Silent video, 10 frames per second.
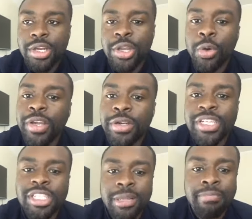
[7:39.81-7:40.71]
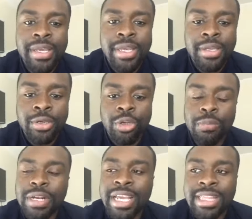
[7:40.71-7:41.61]
Don't increase the bid.
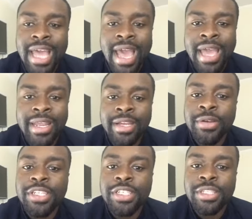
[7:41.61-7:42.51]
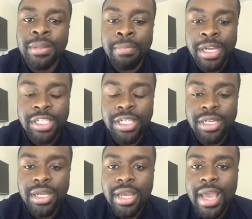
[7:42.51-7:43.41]
Duplicate the ad. Increase the budget.
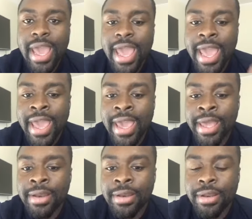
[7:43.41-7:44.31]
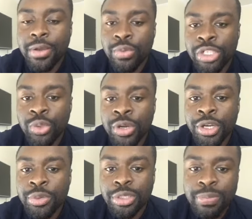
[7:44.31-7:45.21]
And what you want
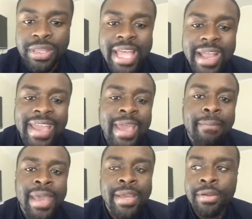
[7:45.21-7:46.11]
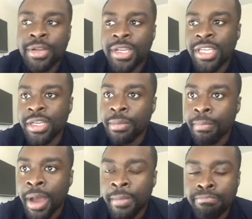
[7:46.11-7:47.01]
to do is put that campaign on either
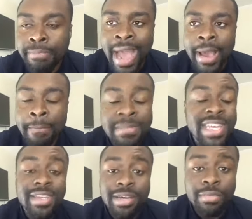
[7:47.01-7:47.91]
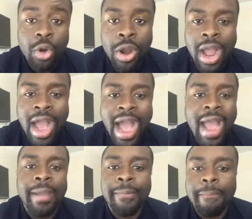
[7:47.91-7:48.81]
a, a medium or a
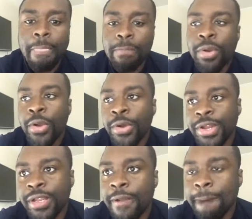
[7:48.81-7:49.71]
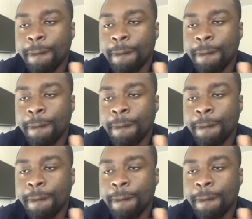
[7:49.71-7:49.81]
high priority.